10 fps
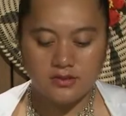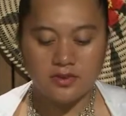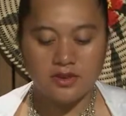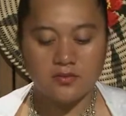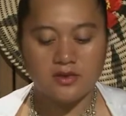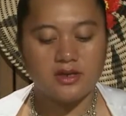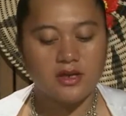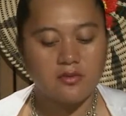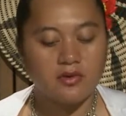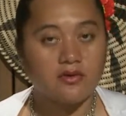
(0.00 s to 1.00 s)
week with a
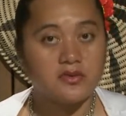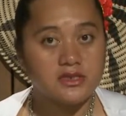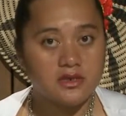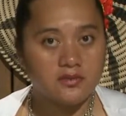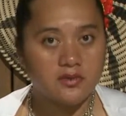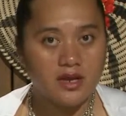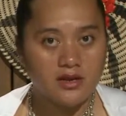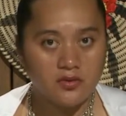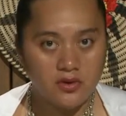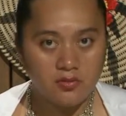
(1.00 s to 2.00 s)
number of civil
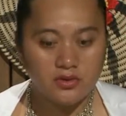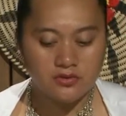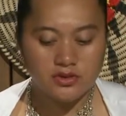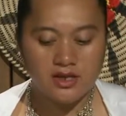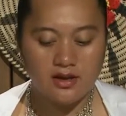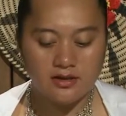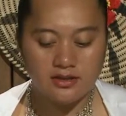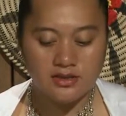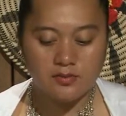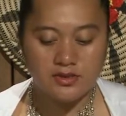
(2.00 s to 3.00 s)
and criminal
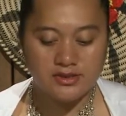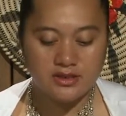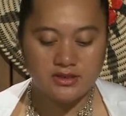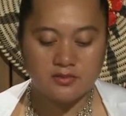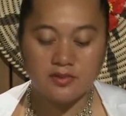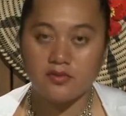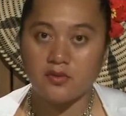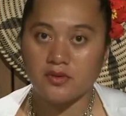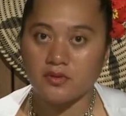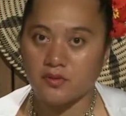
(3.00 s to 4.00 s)
charges presented
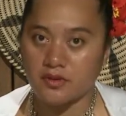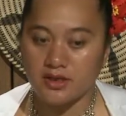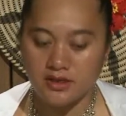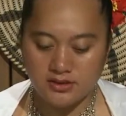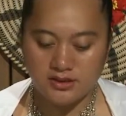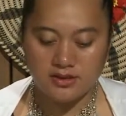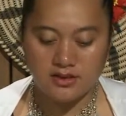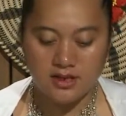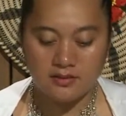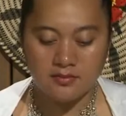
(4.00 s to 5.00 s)
before the court
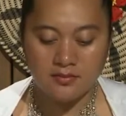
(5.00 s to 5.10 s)
yesterday.